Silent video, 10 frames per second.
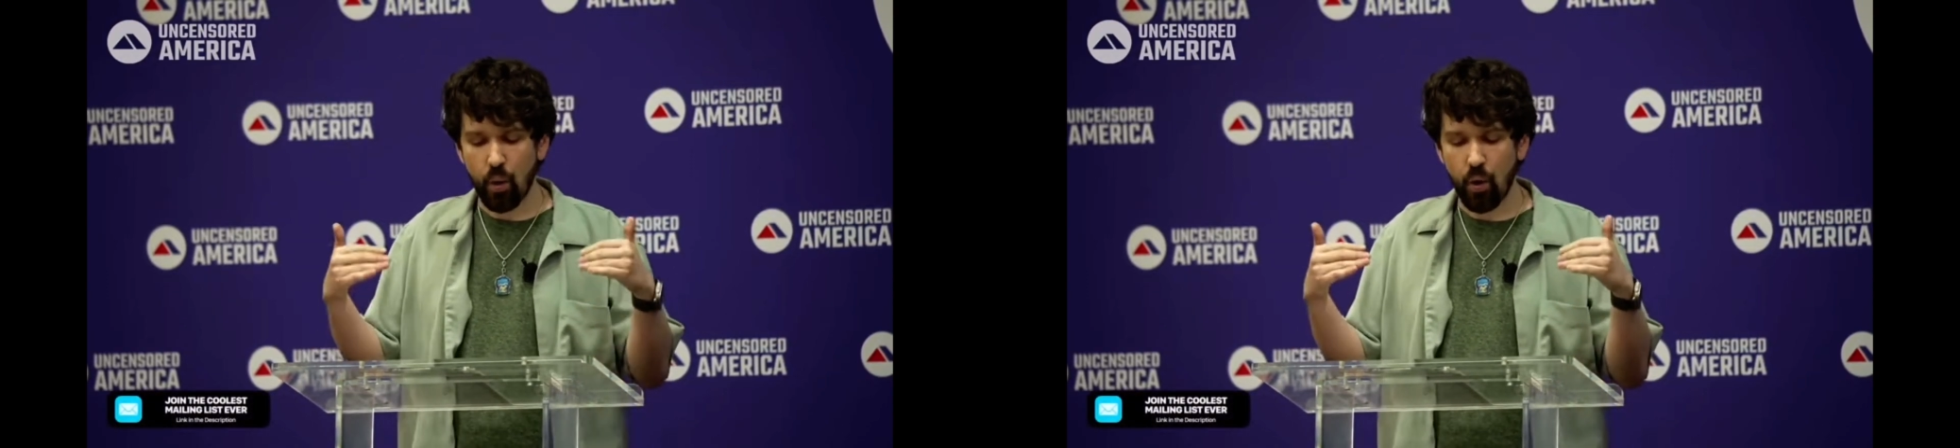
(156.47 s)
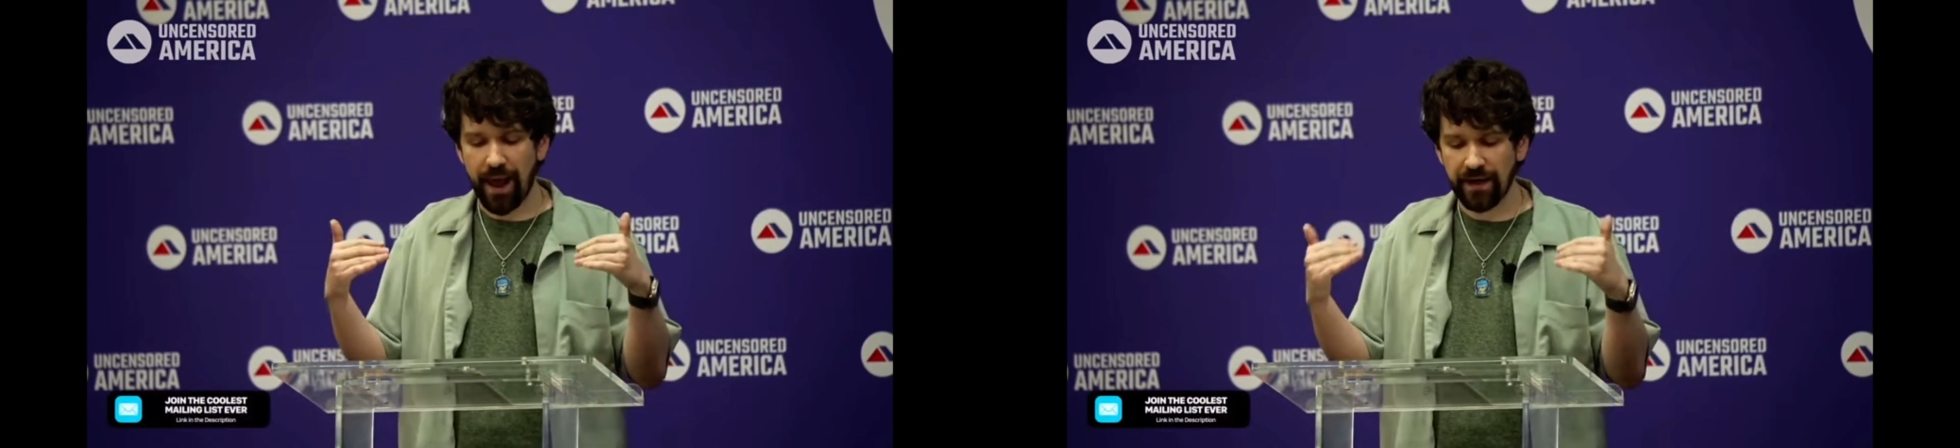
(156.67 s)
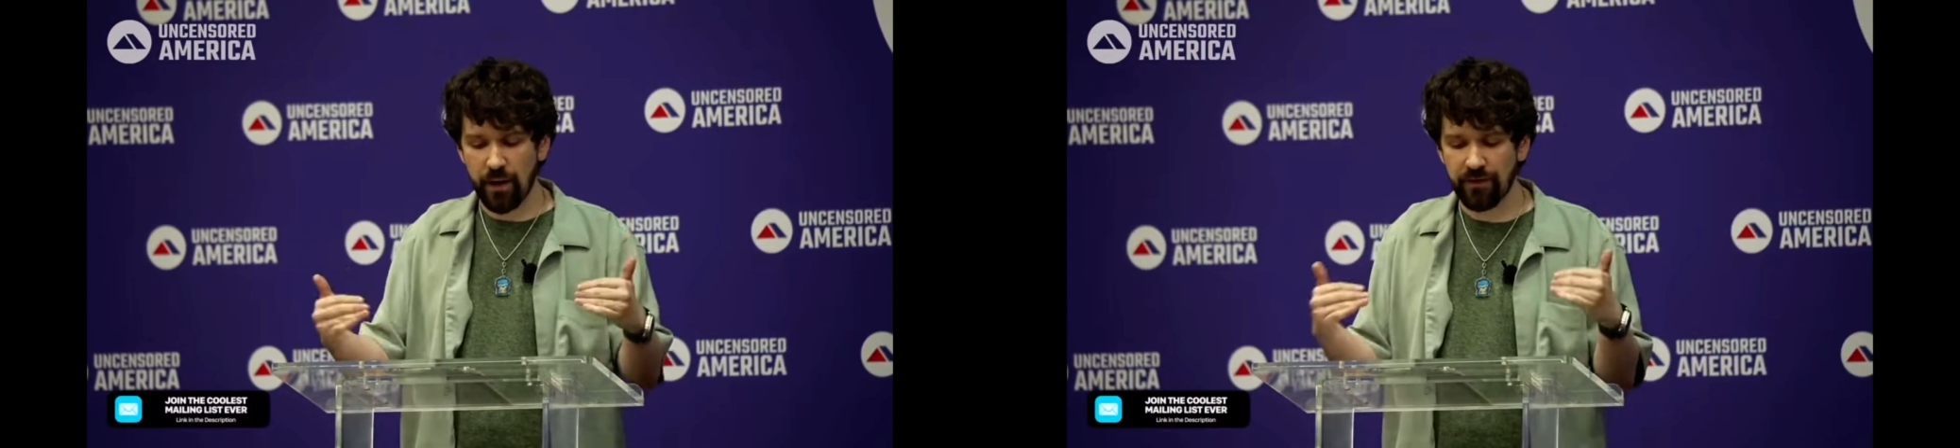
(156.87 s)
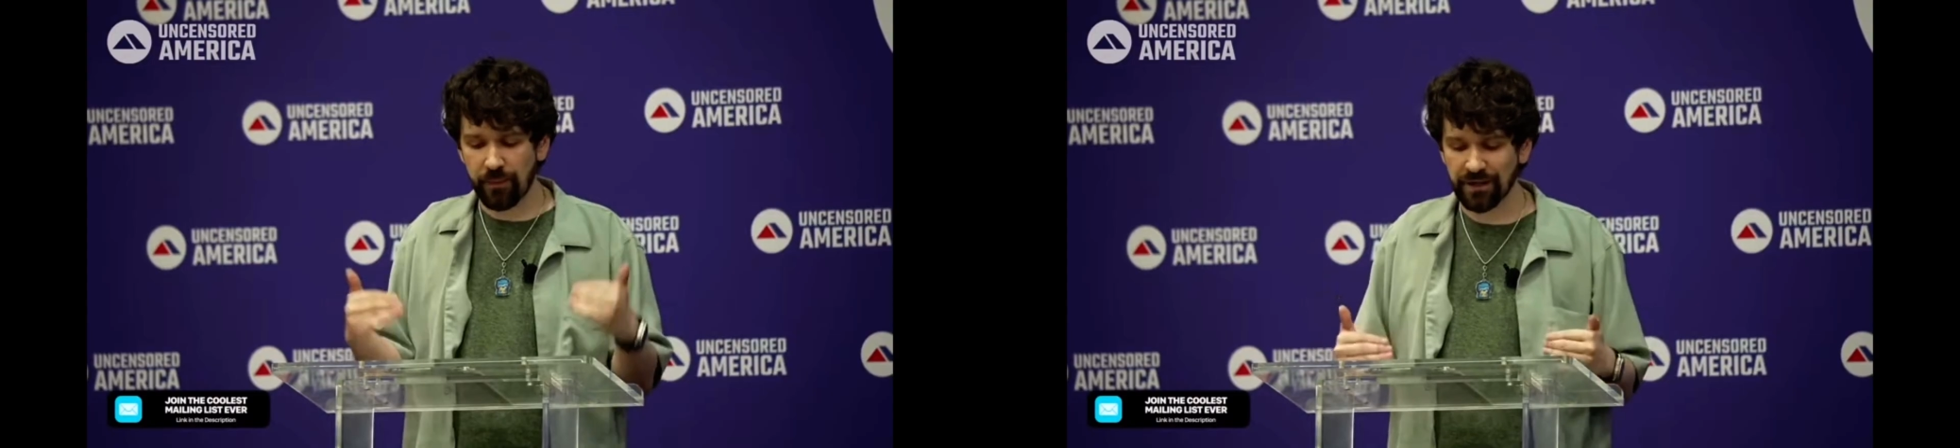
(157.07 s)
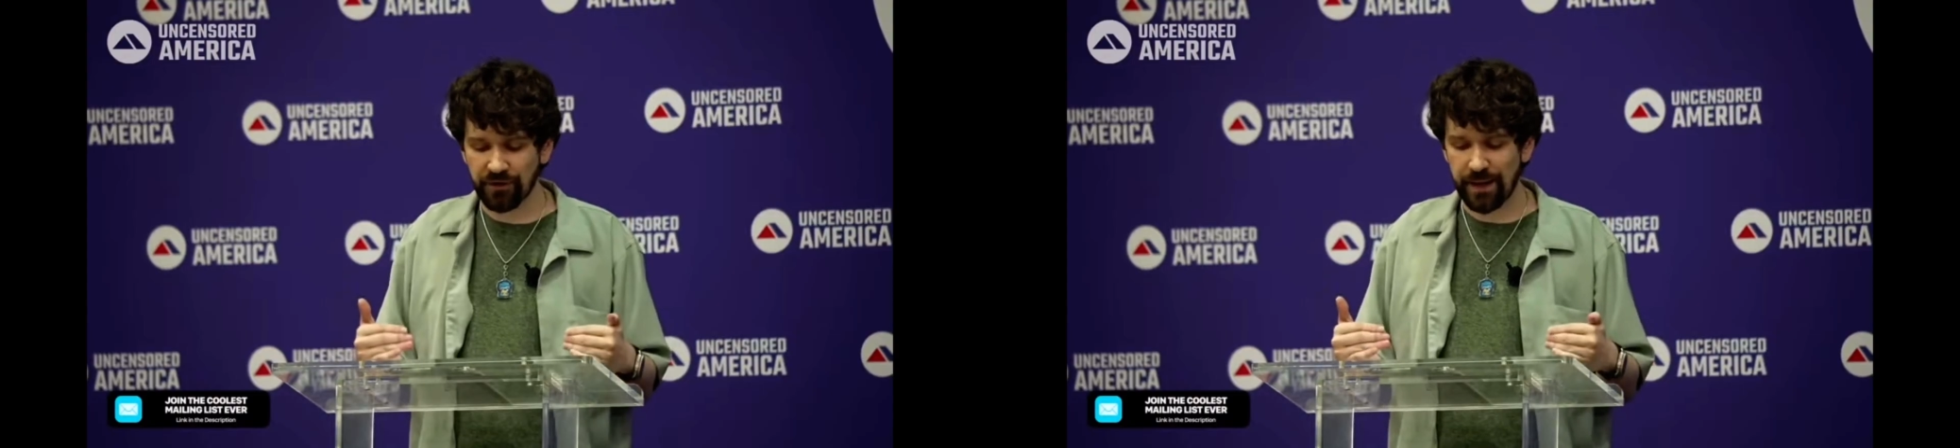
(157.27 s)
And then you have a
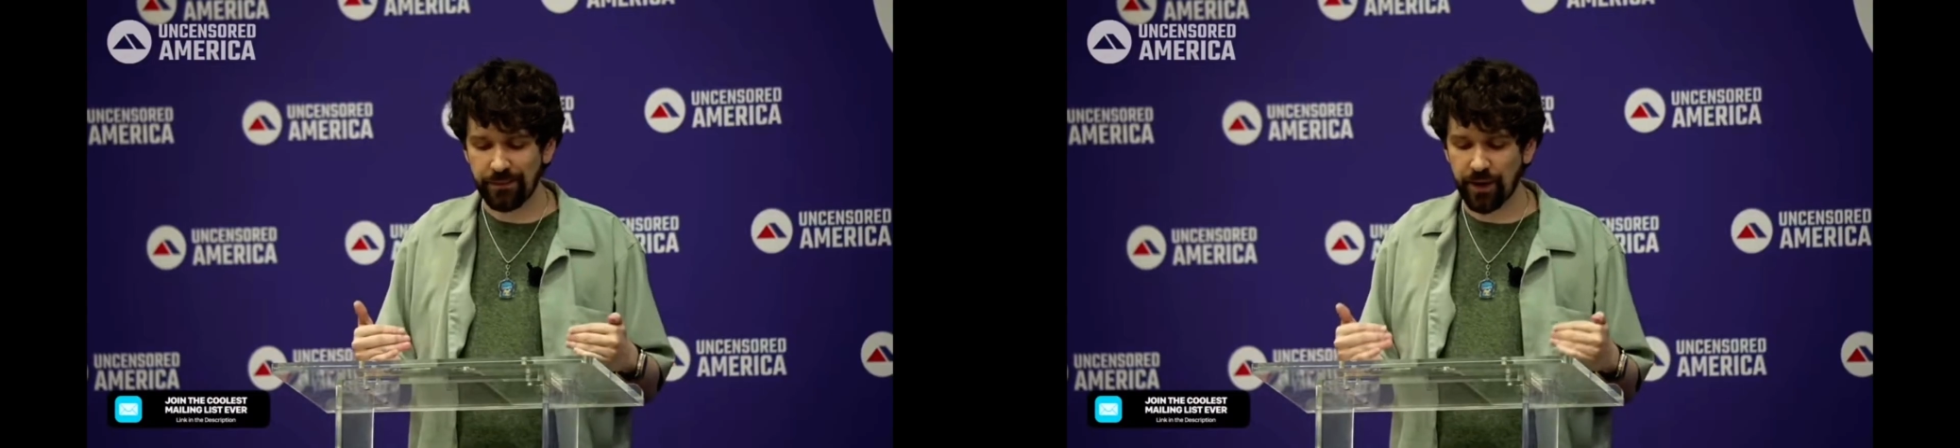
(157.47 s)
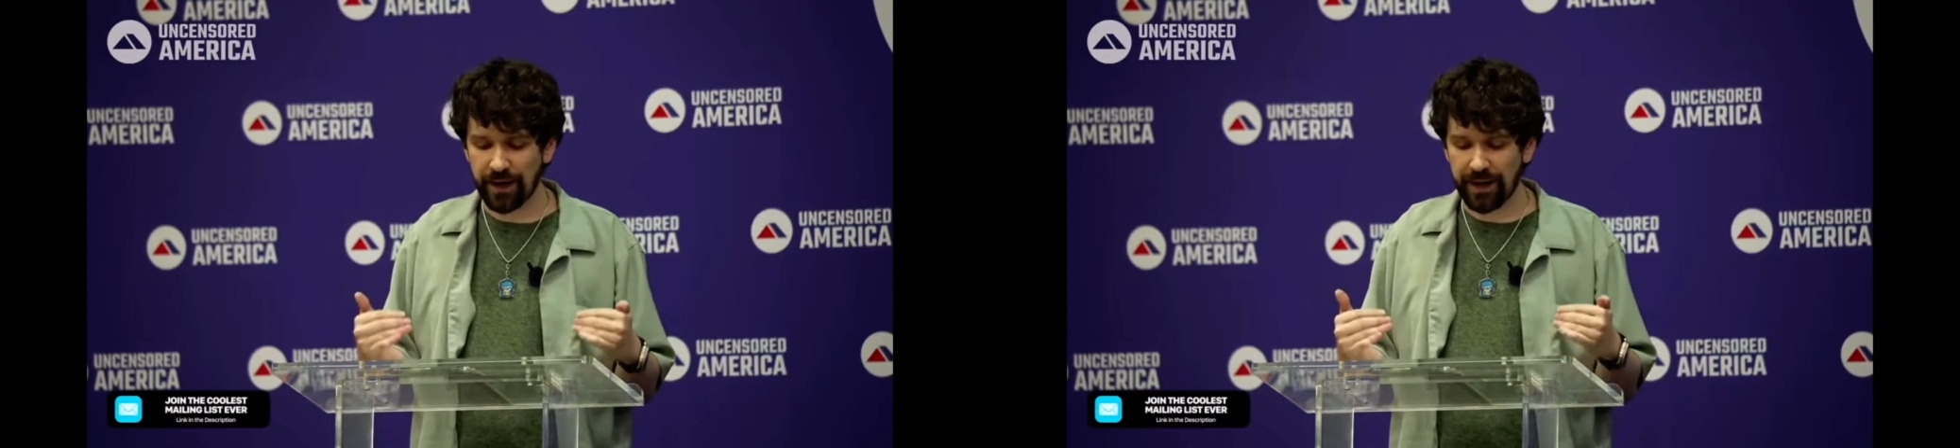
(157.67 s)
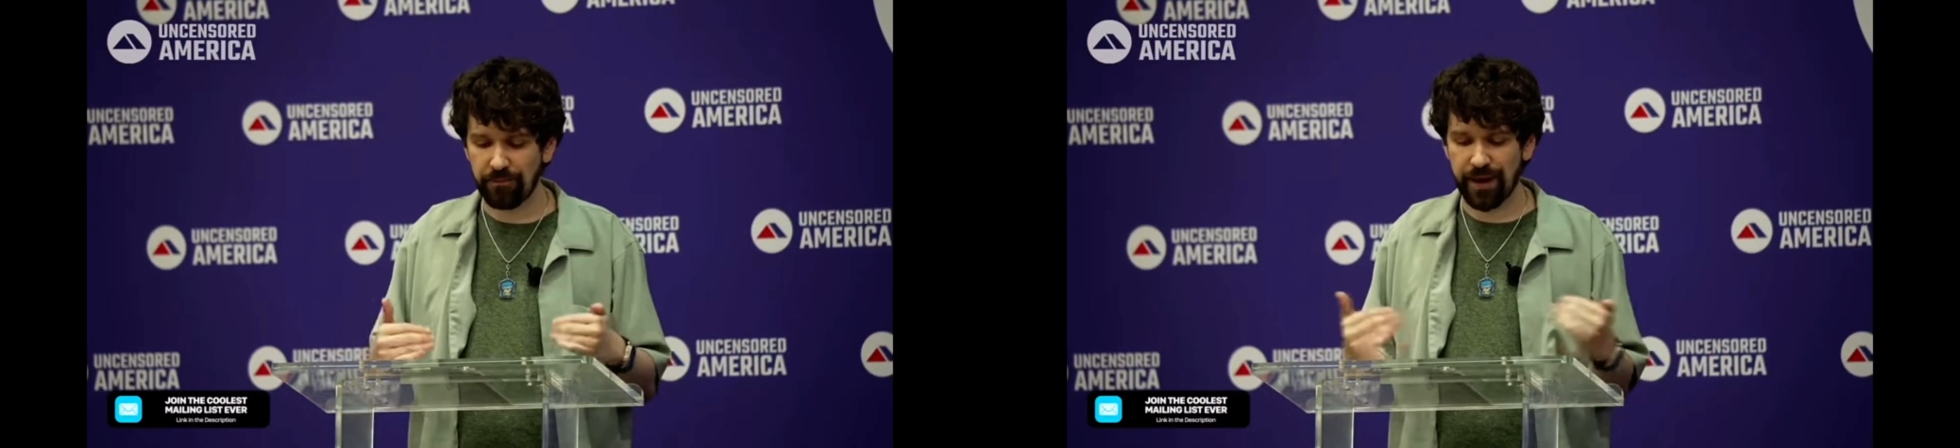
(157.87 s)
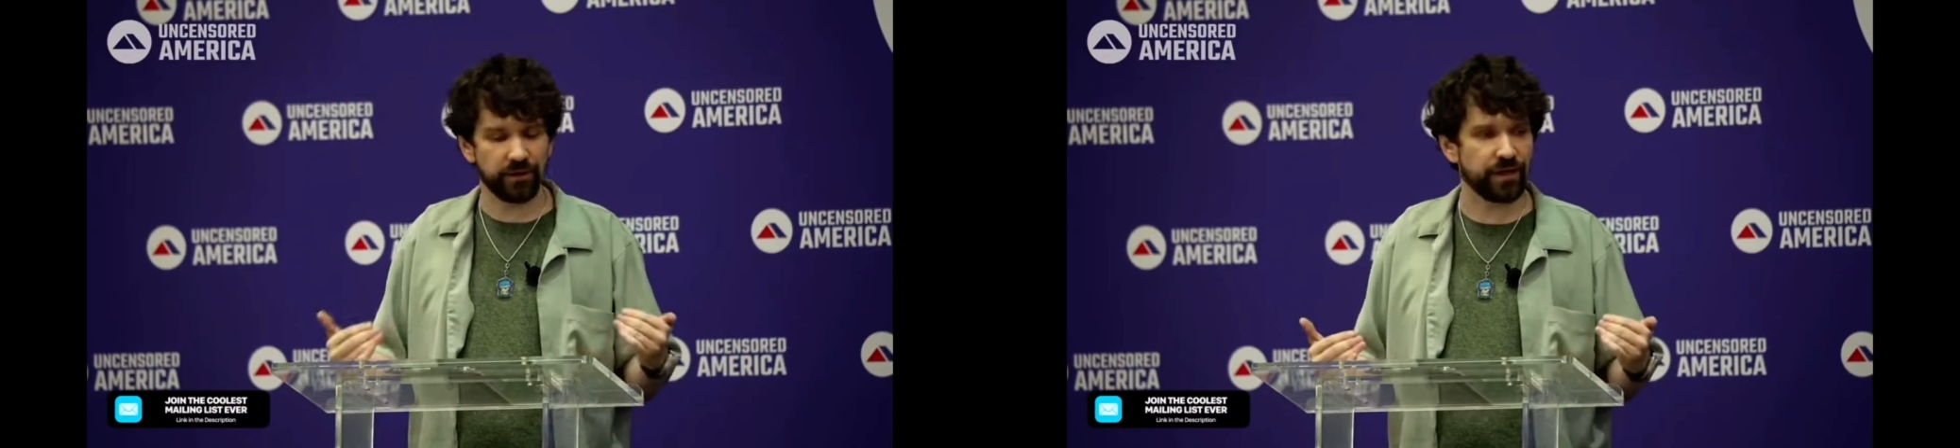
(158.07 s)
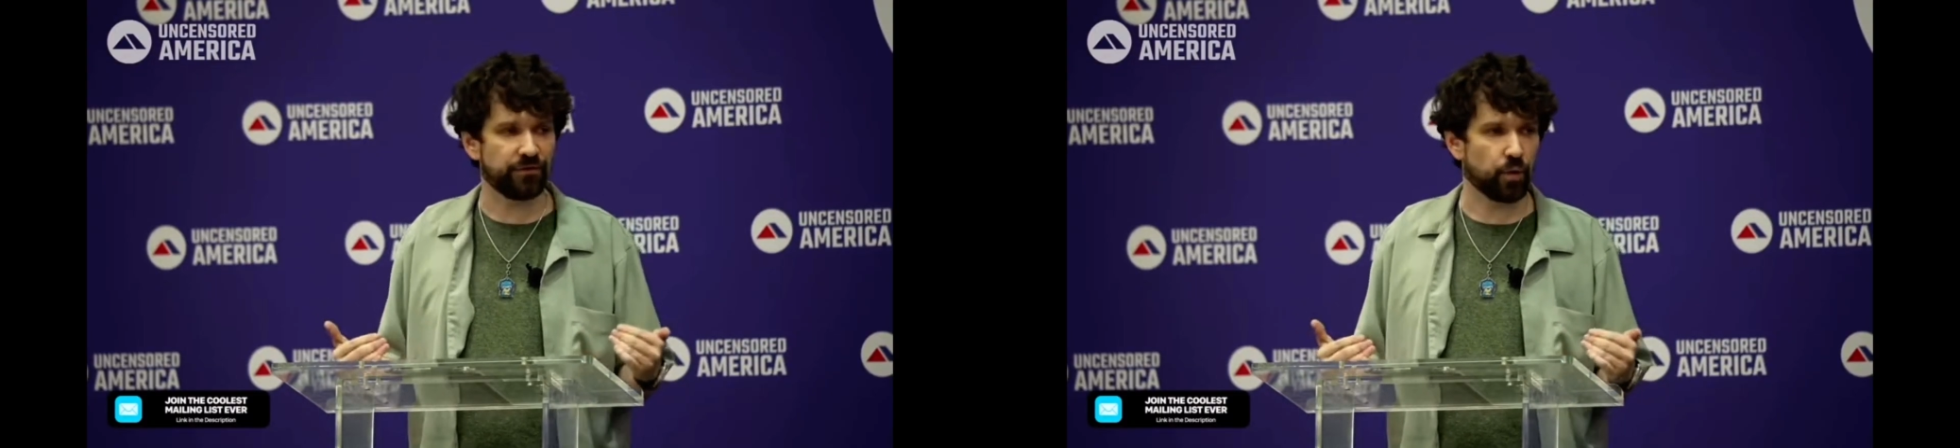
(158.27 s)
bunch of people that can barely
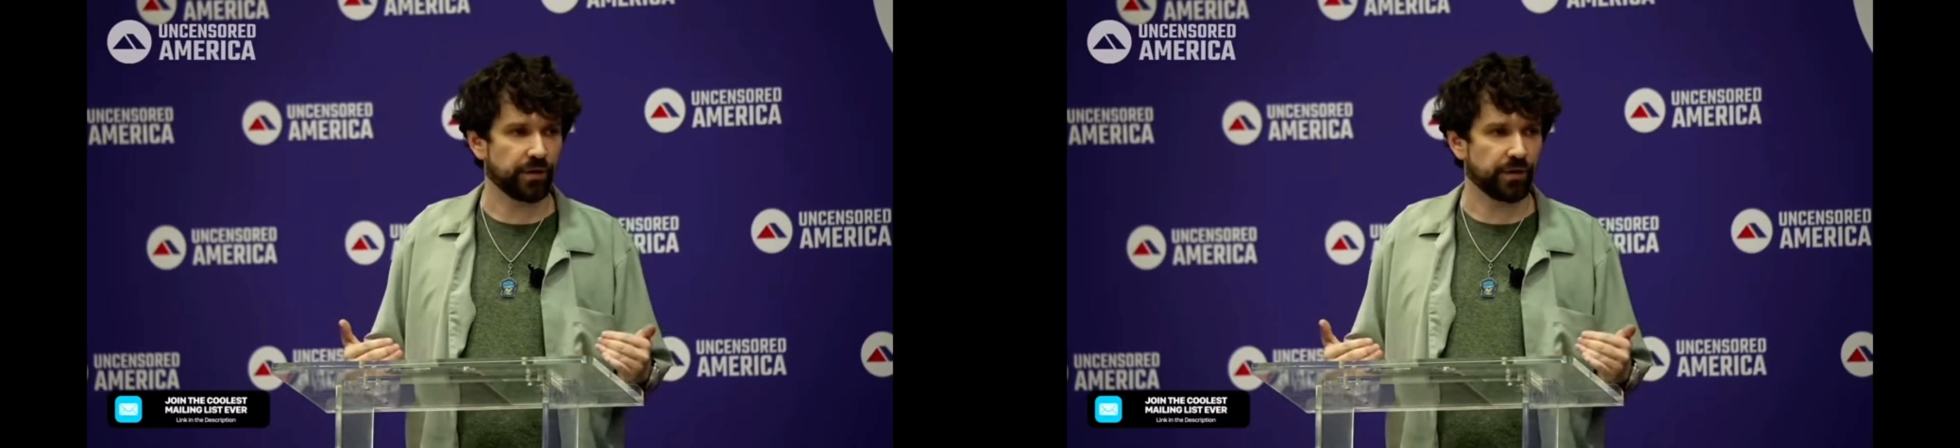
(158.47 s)
afford